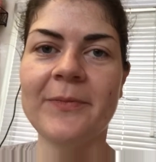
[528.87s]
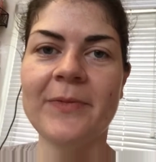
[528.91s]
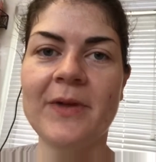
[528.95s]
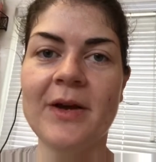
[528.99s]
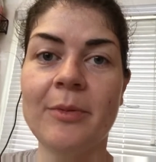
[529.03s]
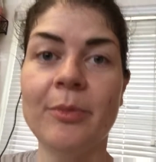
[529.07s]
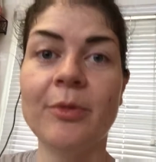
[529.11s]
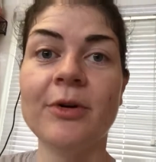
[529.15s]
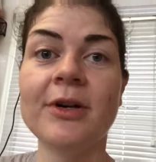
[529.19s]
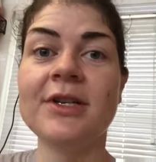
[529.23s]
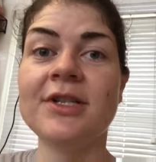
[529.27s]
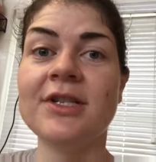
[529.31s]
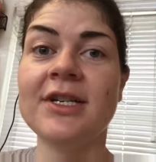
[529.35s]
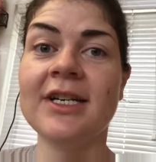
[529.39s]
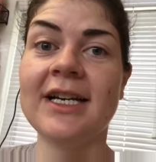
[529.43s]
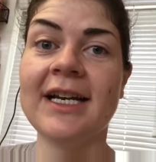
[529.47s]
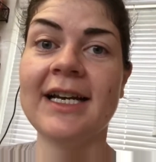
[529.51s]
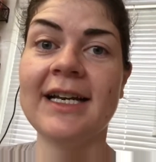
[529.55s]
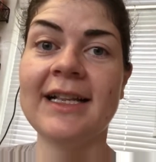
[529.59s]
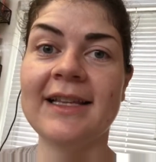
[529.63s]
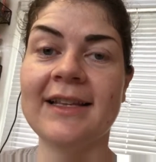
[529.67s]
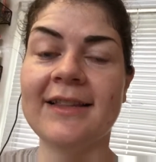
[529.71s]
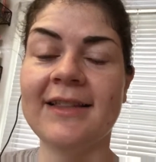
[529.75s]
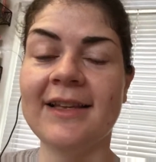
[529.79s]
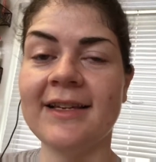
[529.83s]

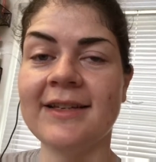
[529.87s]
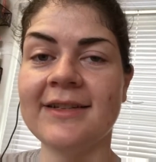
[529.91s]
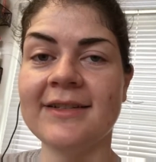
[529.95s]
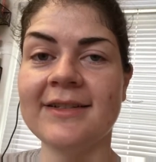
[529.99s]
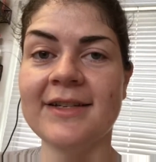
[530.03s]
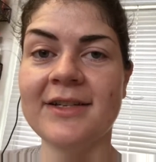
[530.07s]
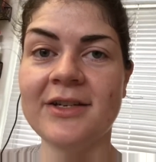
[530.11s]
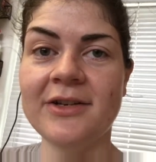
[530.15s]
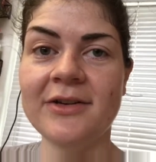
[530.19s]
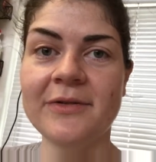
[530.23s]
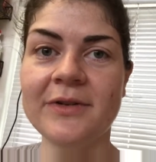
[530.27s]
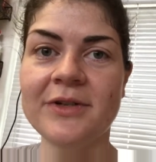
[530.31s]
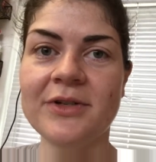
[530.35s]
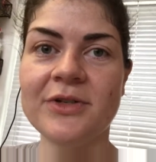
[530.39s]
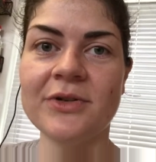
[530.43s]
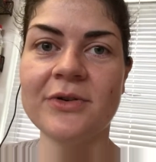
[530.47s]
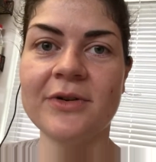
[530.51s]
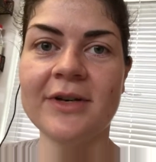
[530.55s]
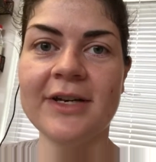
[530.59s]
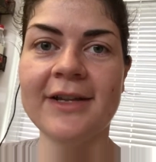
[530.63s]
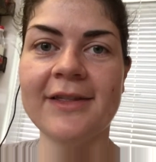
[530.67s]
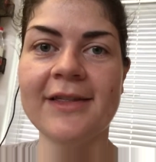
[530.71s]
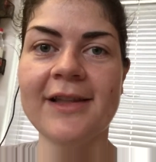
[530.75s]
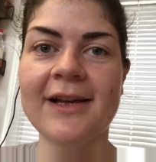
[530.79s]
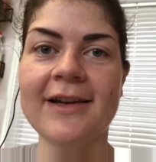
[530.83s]
Appreciate the things that you
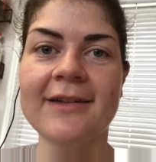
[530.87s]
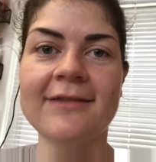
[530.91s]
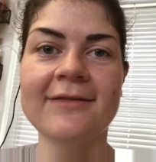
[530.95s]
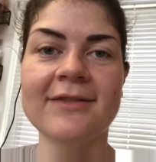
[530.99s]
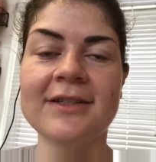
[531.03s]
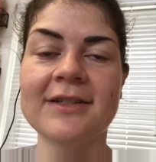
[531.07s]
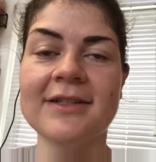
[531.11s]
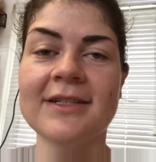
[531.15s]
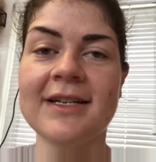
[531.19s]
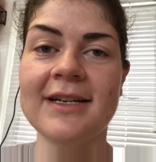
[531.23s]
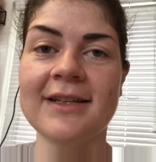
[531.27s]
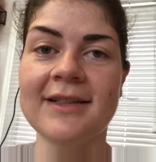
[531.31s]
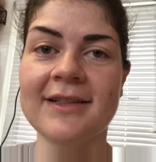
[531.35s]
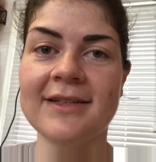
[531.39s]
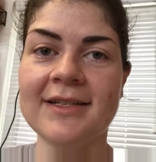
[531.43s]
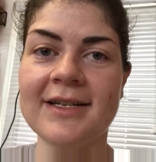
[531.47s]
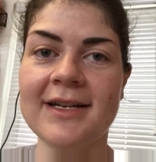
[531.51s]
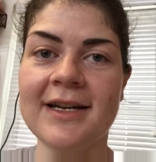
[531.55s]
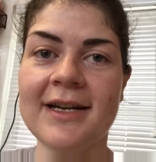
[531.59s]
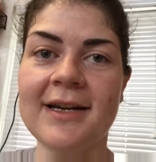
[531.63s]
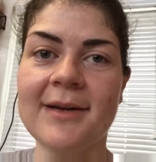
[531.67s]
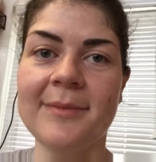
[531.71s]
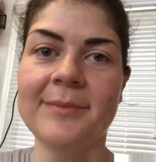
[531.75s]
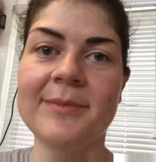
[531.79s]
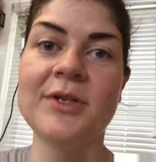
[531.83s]
enjoy in life and take the
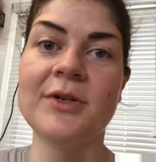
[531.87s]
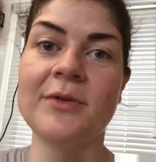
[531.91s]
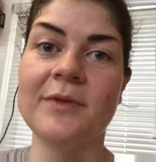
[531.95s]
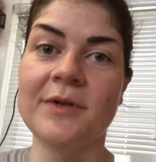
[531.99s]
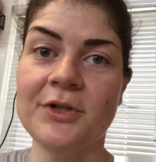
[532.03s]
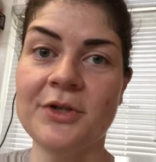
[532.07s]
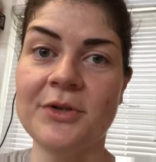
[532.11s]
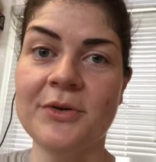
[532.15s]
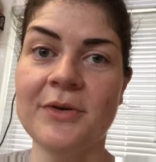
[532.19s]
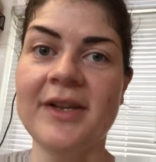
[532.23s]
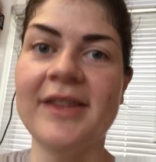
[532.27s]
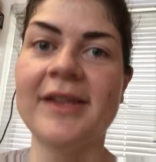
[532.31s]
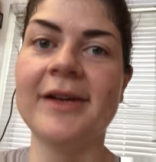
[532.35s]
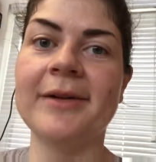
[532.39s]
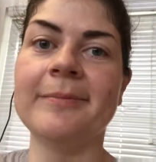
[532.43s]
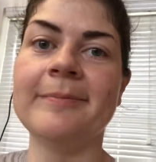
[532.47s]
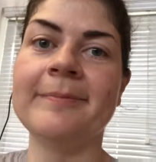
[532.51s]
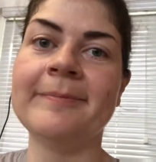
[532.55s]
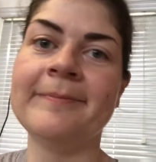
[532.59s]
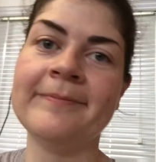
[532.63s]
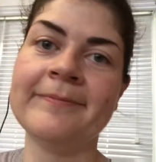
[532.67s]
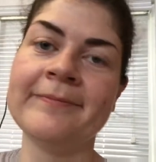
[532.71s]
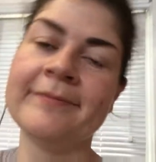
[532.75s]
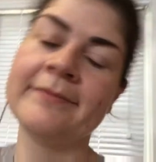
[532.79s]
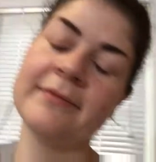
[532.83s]
time to enjoy them.
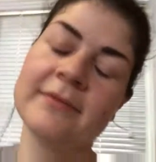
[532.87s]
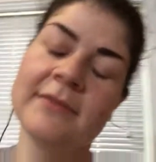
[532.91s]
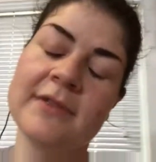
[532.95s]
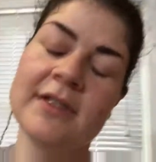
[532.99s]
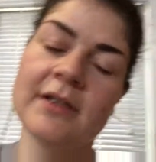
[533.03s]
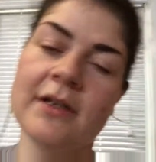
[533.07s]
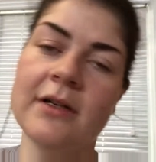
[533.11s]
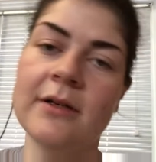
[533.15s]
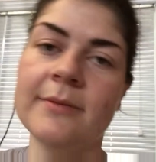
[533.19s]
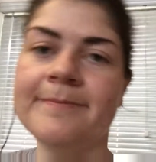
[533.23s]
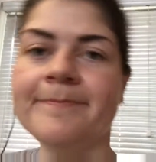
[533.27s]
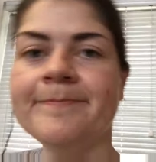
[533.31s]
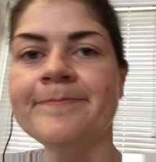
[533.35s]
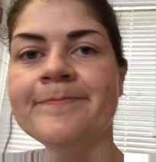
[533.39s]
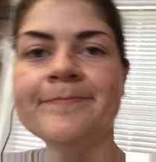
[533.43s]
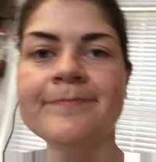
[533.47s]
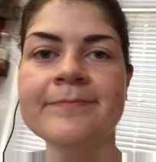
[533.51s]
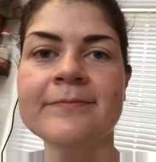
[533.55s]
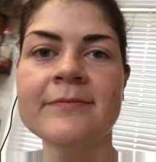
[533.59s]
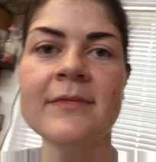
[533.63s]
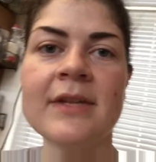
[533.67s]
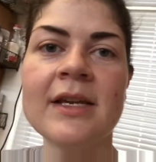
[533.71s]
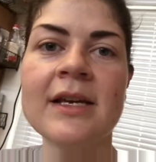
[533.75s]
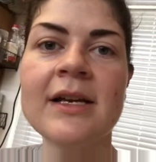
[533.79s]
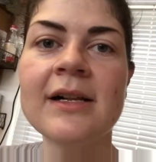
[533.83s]
So
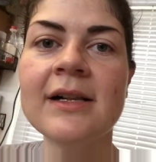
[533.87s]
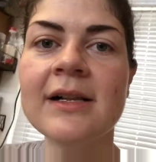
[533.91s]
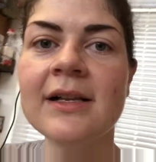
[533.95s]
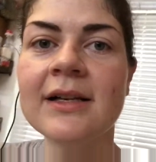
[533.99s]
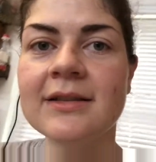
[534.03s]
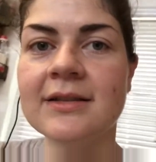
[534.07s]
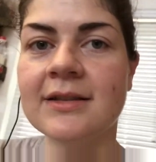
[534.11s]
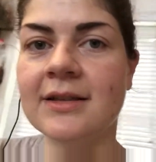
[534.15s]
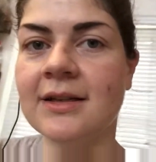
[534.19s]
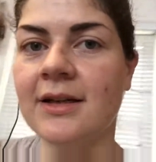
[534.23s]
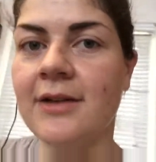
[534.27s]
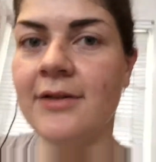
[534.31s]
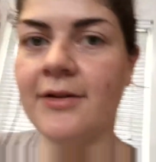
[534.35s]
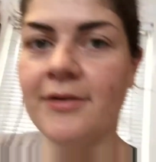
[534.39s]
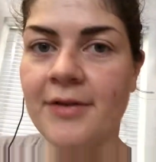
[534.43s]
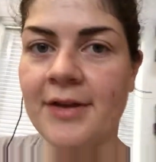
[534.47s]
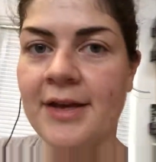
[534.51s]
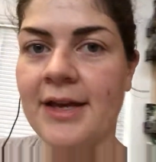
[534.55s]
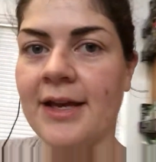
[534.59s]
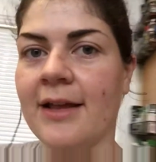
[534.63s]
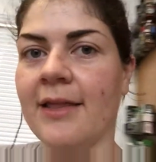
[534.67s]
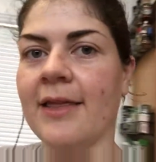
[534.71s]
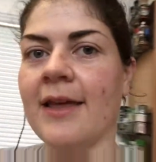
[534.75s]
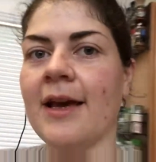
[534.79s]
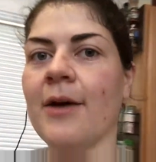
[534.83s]
it's another
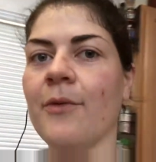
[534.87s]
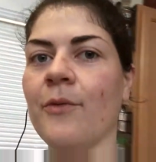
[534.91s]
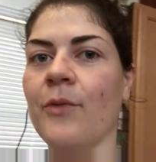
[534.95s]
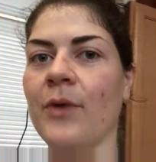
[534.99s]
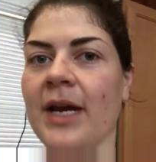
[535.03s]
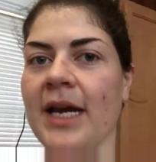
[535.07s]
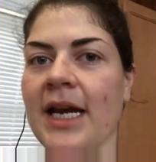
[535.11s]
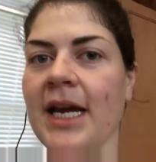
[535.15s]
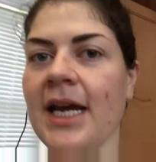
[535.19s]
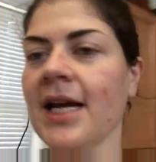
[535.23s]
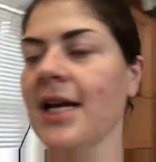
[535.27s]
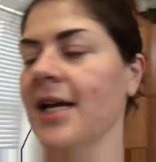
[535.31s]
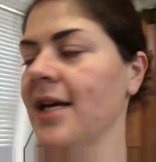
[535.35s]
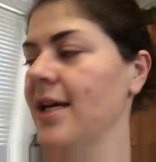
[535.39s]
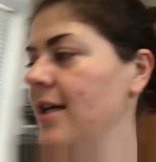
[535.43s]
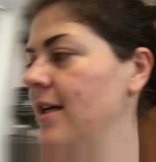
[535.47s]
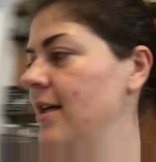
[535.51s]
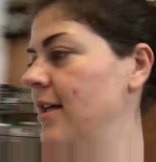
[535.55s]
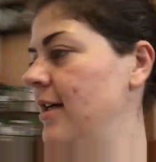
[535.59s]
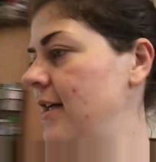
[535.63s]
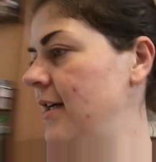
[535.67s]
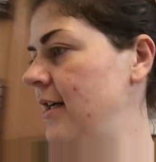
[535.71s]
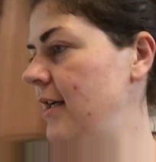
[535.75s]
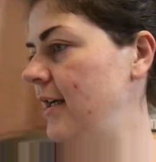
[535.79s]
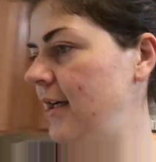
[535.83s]
thing that we
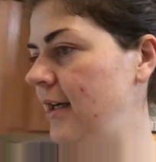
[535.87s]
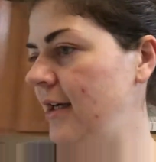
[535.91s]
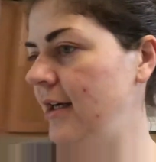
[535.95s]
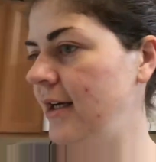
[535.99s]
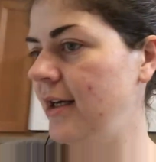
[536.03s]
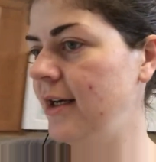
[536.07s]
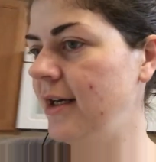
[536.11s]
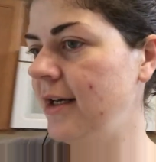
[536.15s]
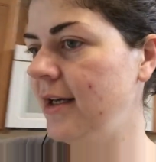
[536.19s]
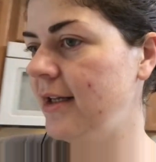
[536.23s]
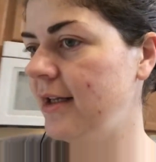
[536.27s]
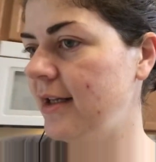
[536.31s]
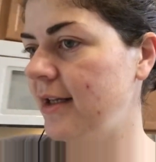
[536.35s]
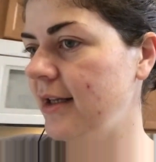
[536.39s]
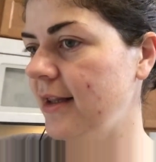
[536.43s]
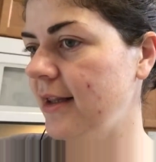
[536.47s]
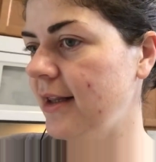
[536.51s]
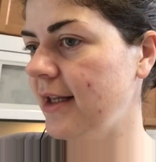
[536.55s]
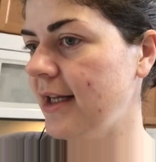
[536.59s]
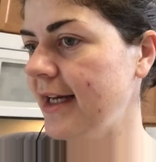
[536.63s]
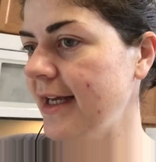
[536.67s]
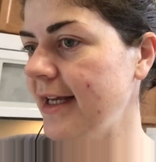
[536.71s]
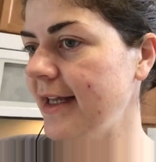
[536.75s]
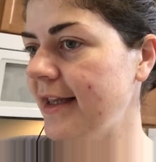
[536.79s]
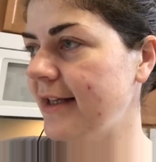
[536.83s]

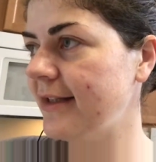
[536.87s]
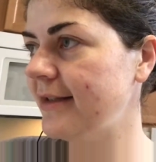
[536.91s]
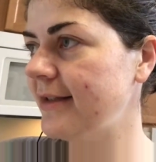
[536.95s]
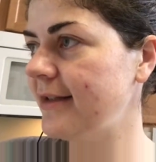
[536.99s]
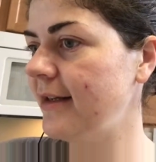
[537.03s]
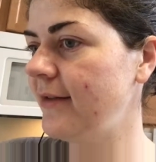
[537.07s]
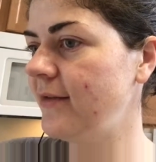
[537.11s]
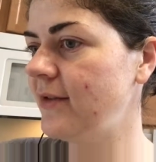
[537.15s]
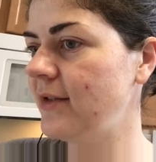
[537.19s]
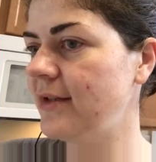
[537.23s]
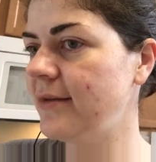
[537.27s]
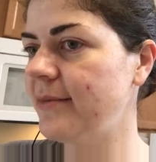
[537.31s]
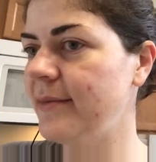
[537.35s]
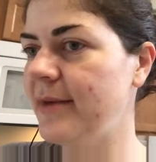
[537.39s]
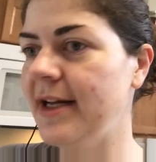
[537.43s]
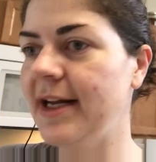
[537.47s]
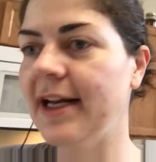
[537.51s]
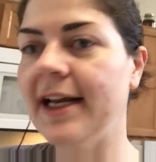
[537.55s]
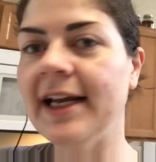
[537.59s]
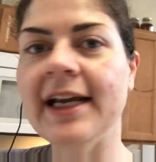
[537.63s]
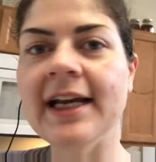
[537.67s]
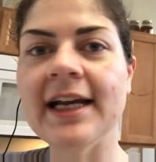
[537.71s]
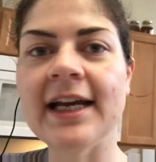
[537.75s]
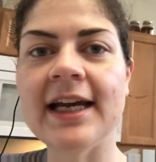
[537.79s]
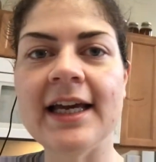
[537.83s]
like that saves us money.